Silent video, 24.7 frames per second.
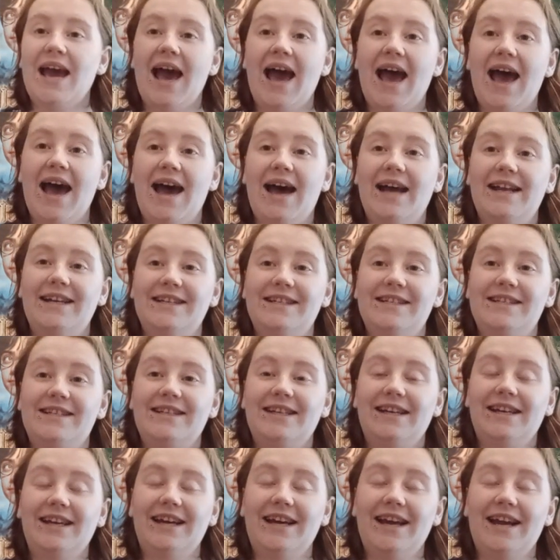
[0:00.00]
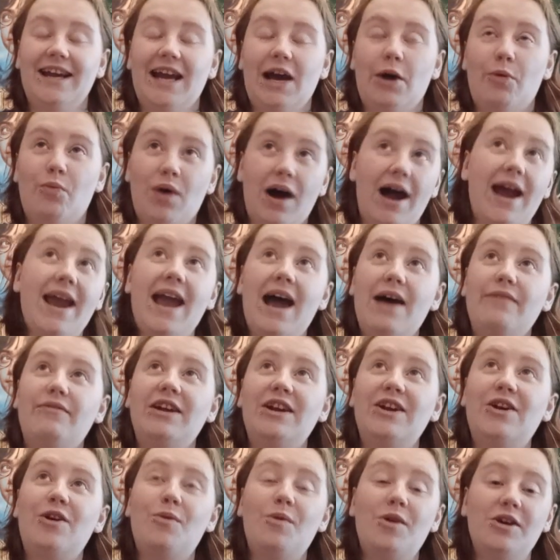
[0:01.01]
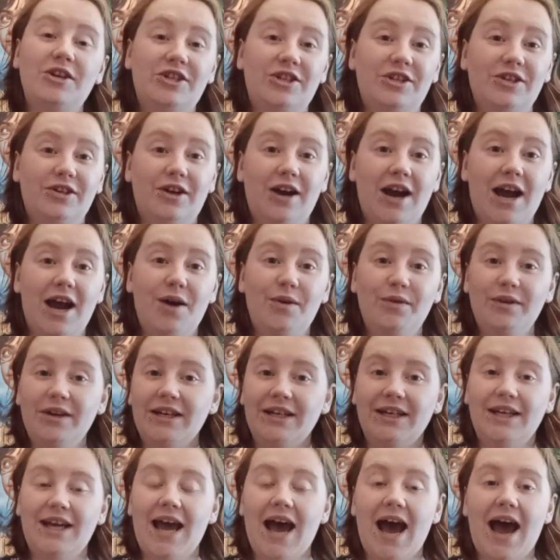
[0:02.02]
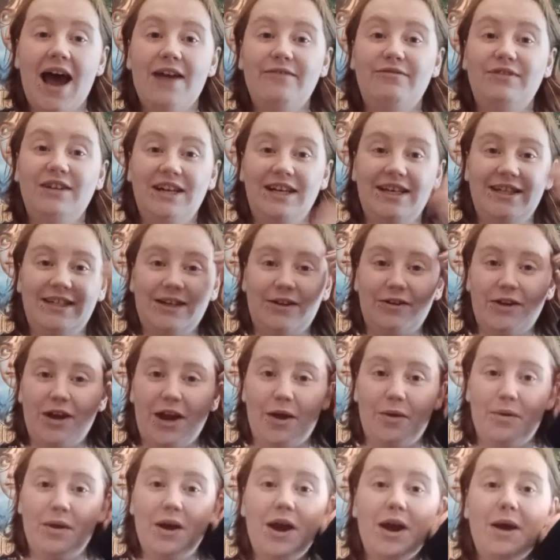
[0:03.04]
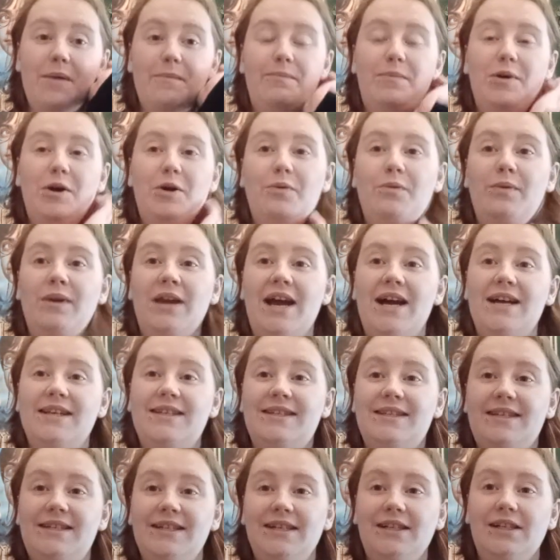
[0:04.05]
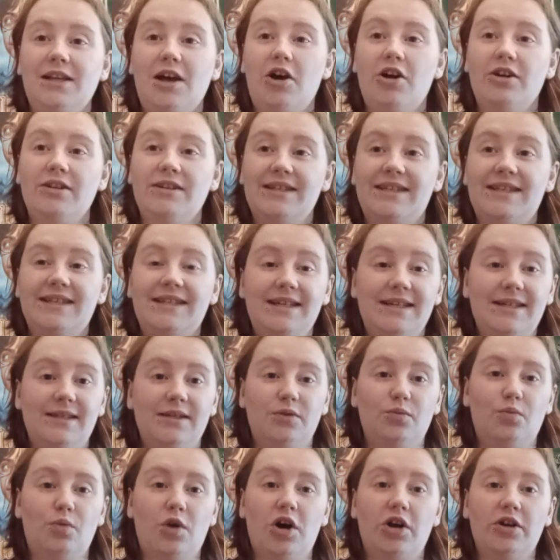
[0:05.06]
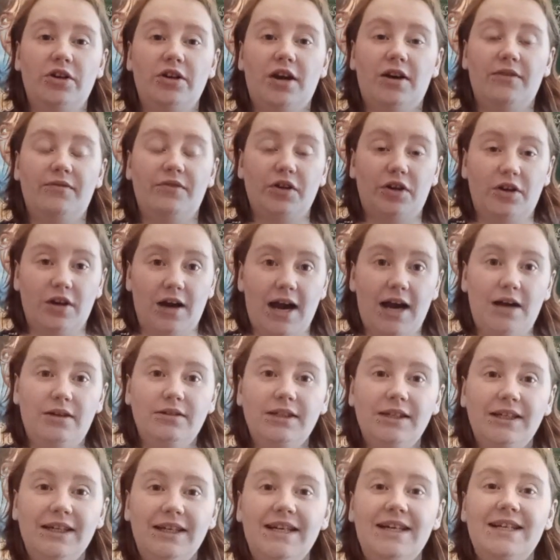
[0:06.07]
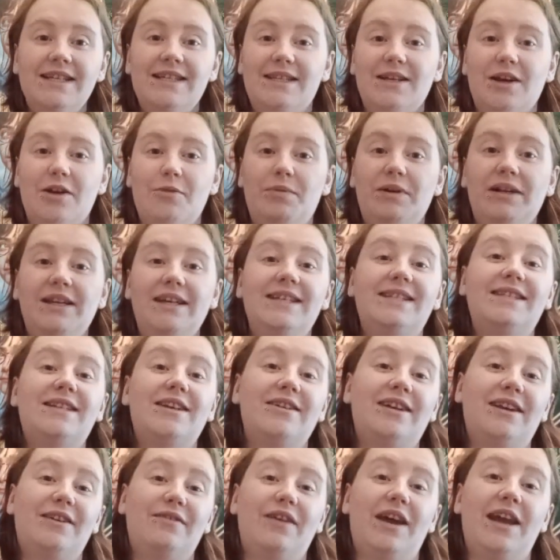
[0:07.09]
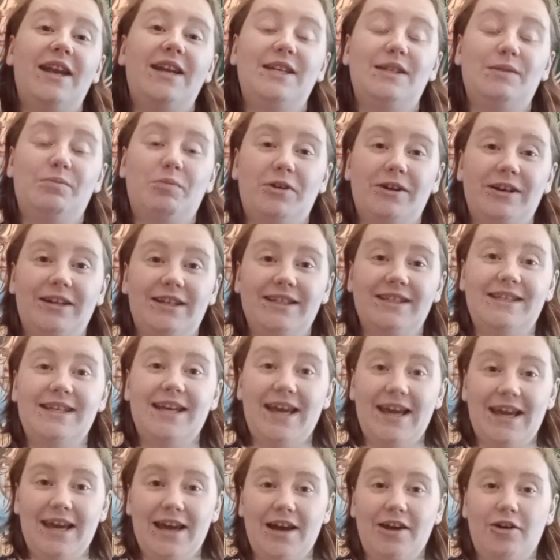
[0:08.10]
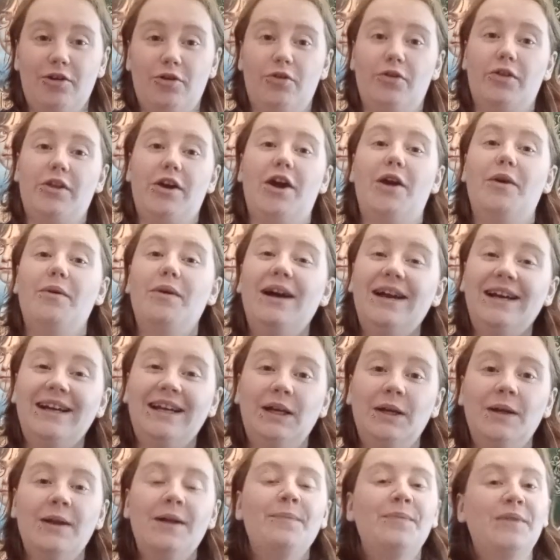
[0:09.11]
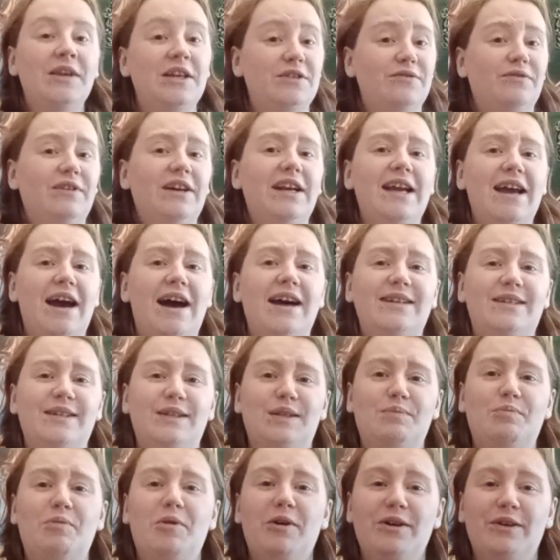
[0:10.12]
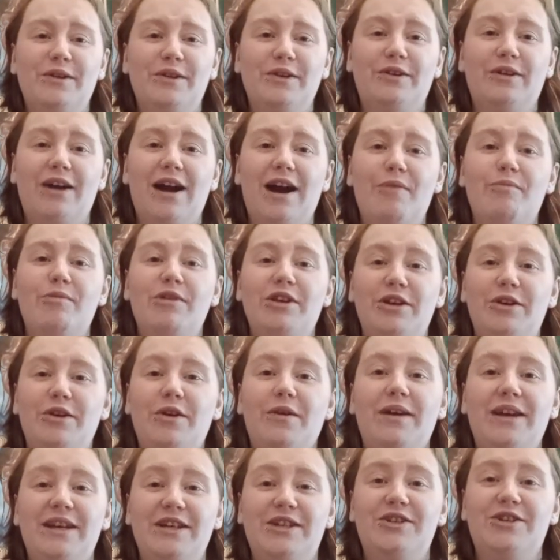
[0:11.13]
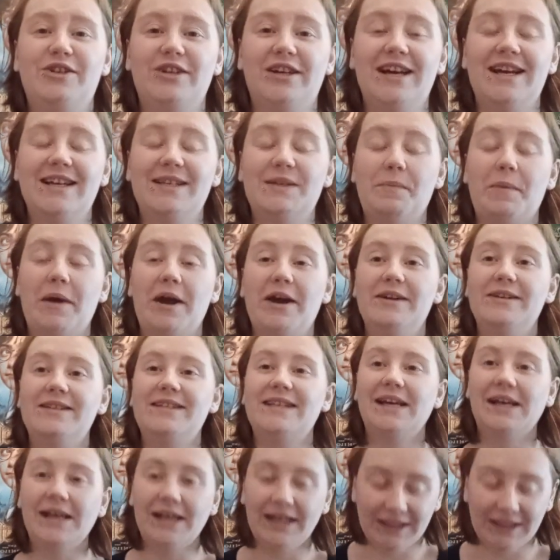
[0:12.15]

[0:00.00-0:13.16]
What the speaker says: And why have I not watched The Crown? I really don't know. But we are still on season 1 of The Crown, so please don't give any spoilers here, although it's really hard to spoil The Crown when you know history, I suppose.